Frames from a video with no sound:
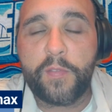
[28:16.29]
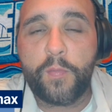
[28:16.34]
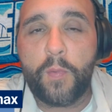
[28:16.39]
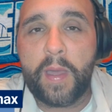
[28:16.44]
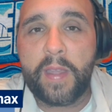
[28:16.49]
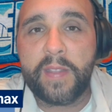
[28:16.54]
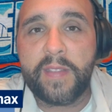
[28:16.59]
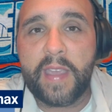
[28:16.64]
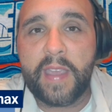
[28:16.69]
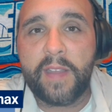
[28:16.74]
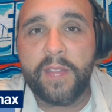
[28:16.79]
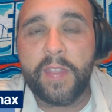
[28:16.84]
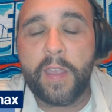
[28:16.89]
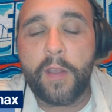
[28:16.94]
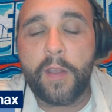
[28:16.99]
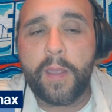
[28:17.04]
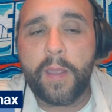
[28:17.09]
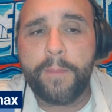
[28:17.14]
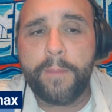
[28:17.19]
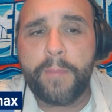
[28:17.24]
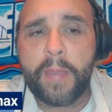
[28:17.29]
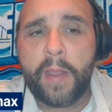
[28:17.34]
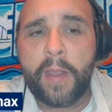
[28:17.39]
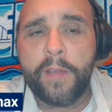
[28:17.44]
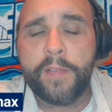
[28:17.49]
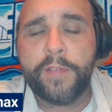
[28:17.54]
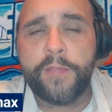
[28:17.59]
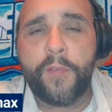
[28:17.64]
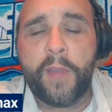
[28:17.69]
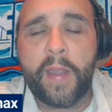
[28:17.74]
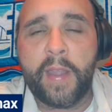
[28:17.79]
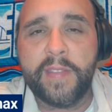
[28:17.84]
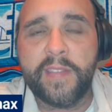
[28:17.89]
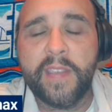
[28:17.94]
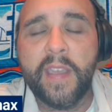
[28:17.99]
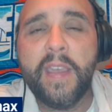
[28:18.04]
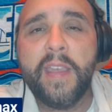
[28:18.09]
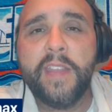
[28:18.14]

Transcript: wind down there in Paris, France.